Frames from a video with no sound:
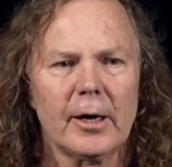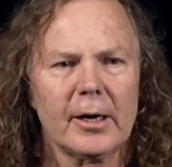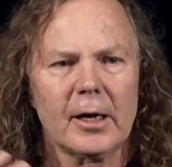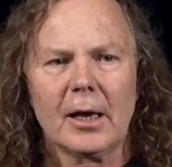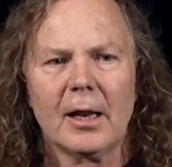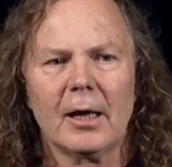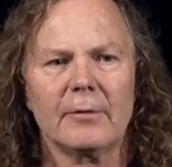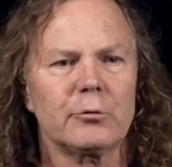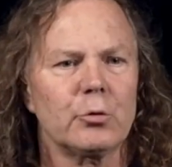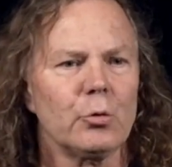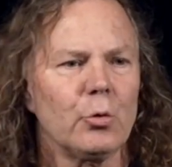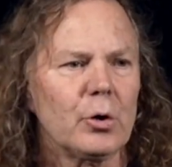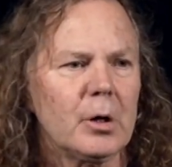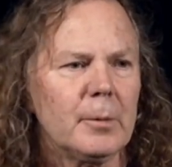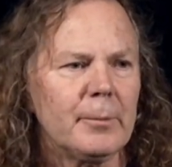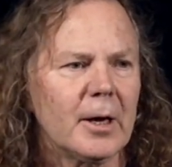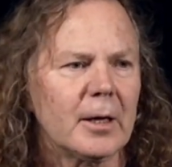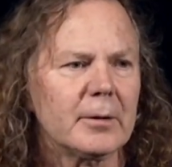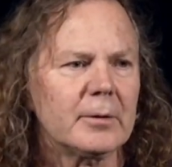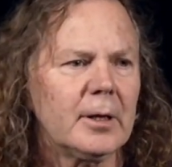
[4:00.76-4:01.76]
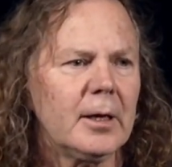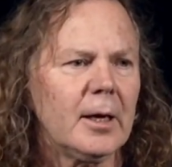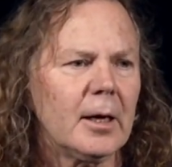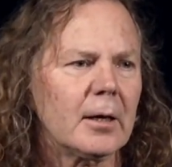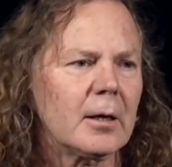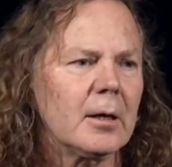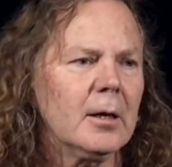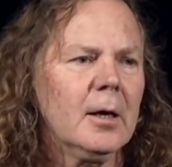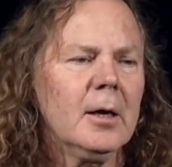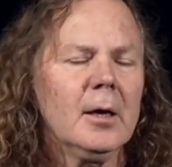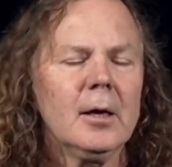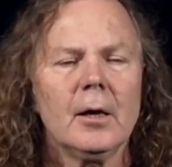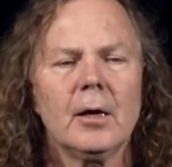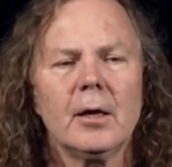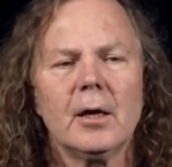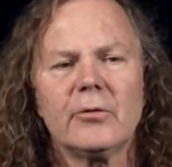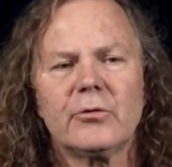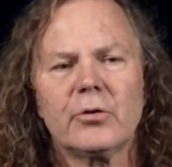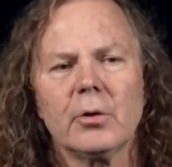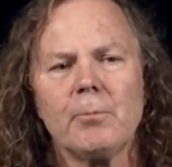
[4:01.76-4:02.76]
and I love talking about tech.
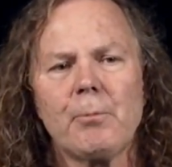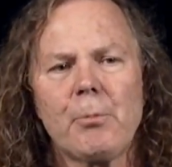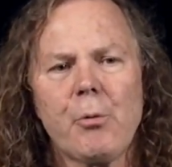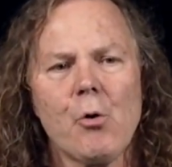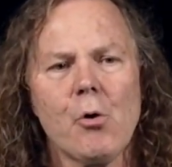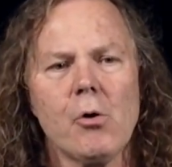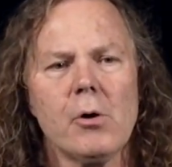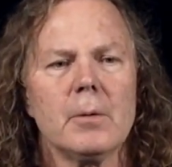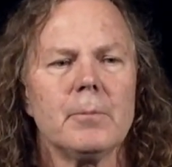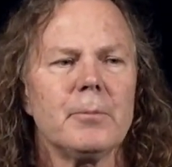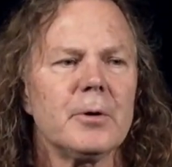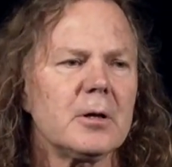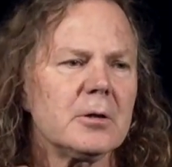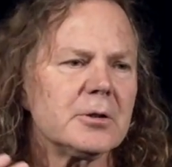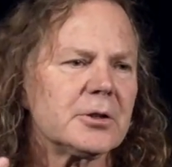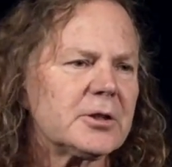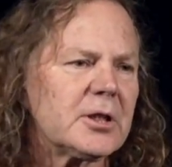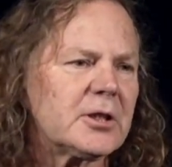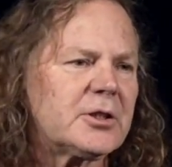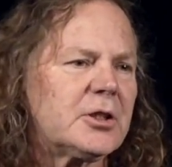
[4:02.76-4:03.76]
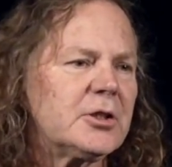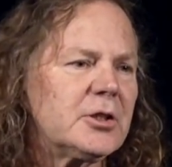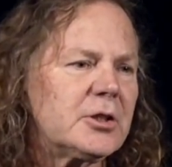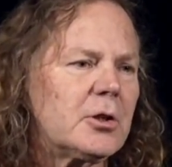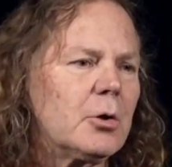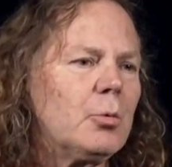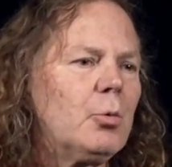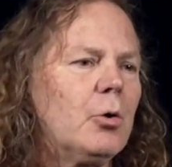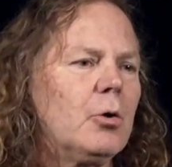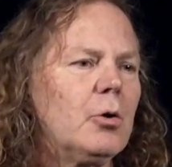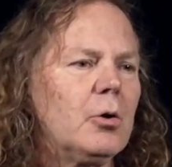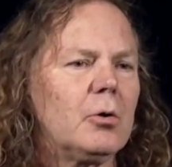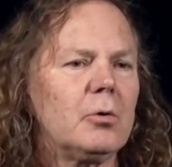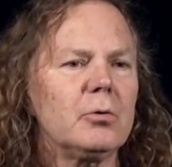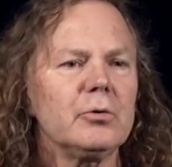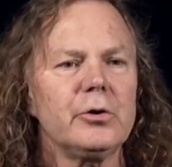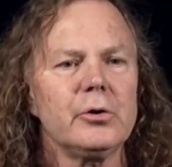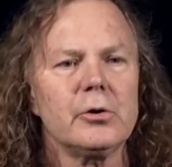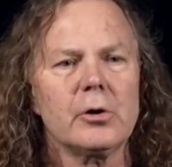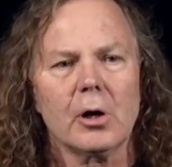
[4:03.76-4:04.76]
It's important because this is the
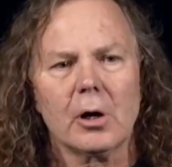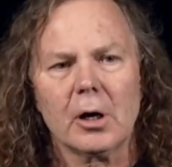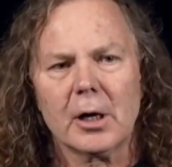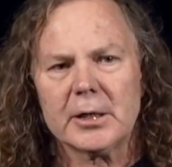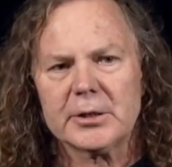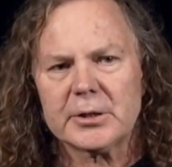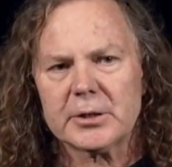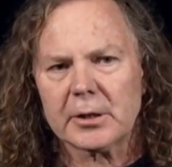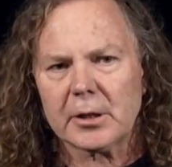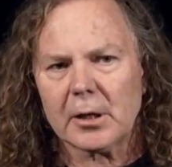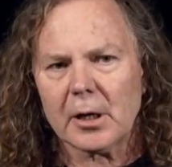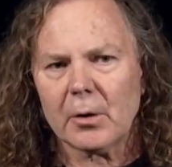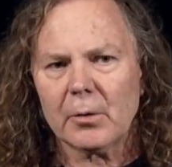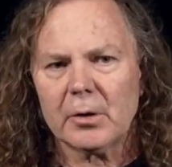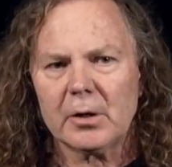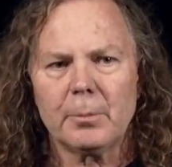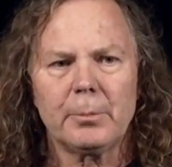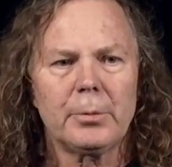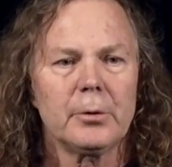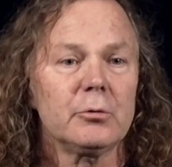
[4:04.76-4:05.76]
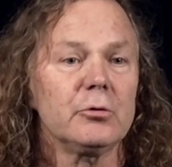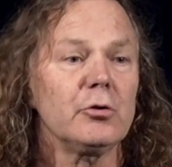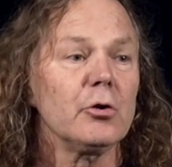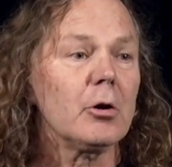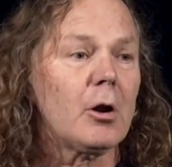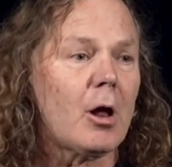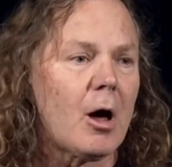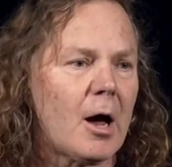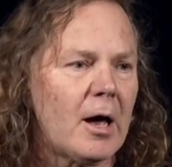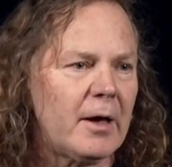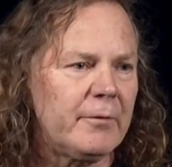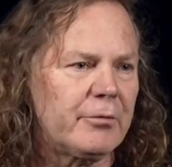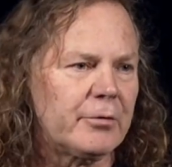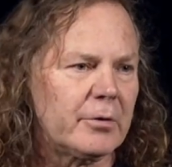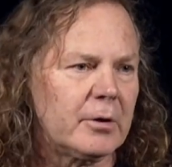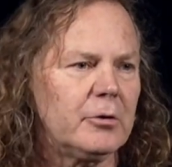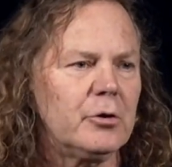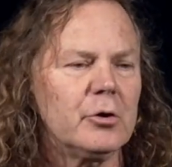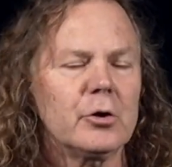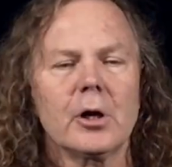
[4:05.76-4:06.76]
world you guys are going to build your lives
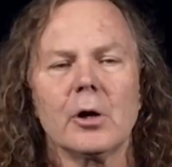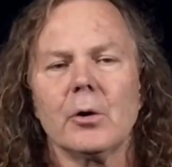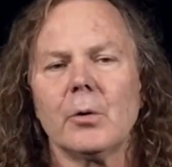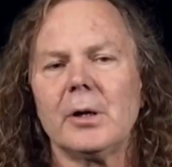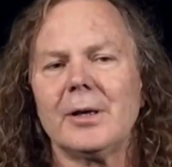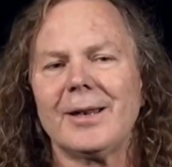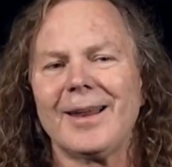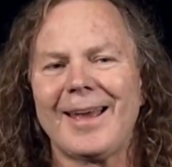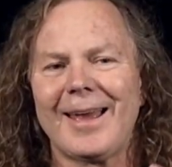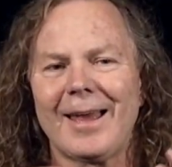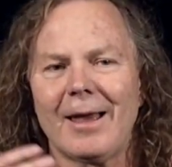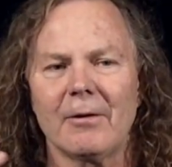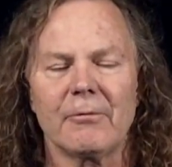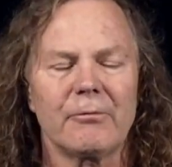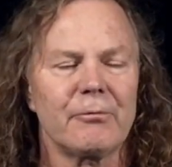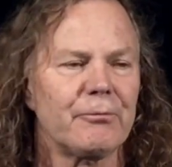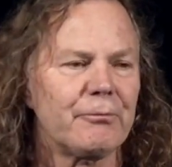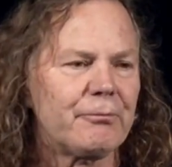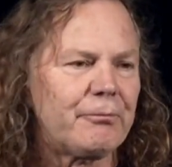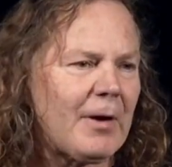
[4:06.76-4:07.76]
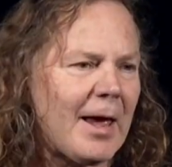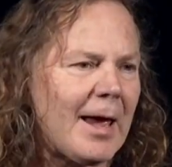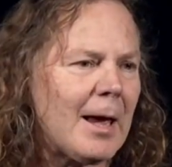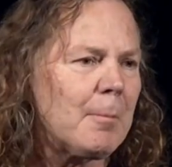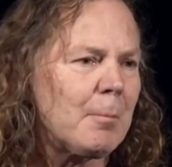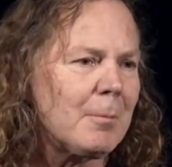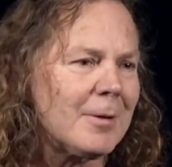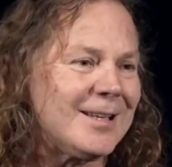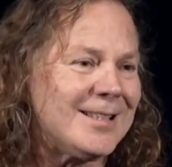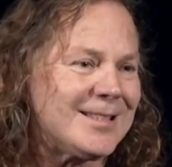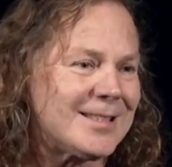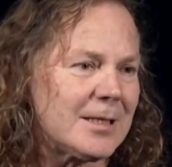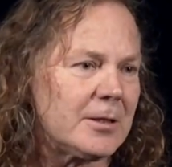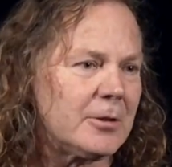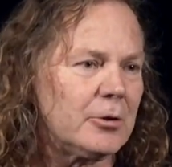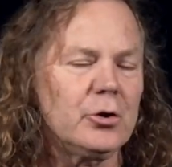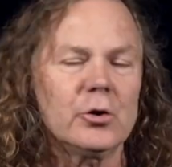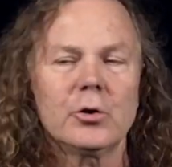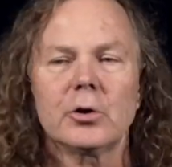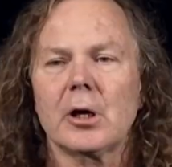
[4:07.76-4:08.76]
in. You're going to have families
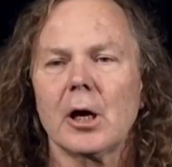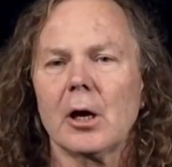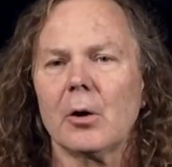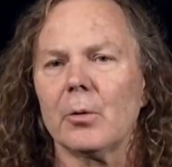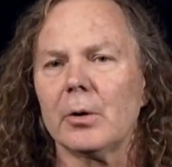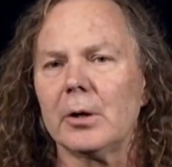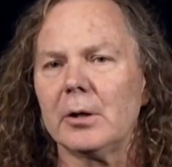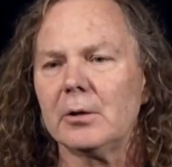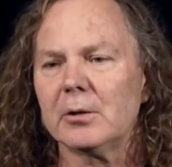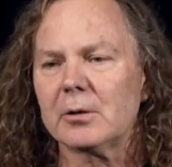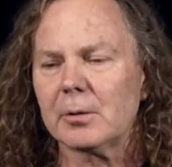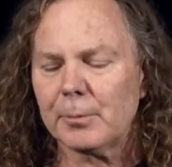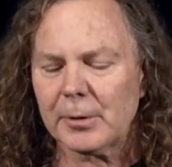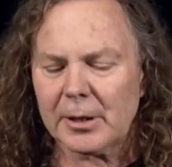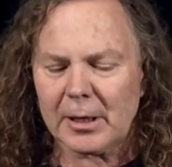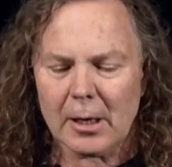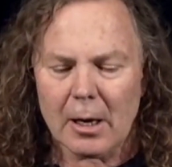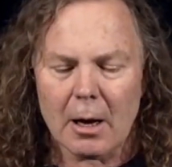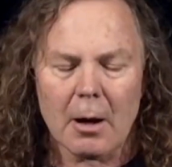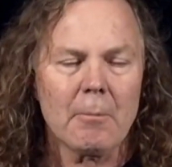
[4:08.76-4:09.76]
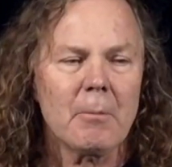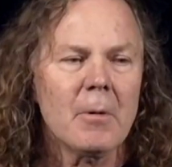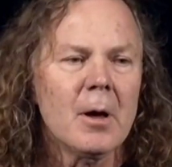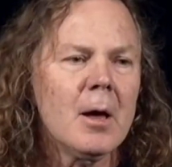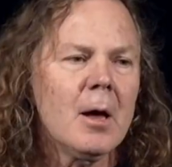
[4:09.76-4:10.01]
in. You're going to become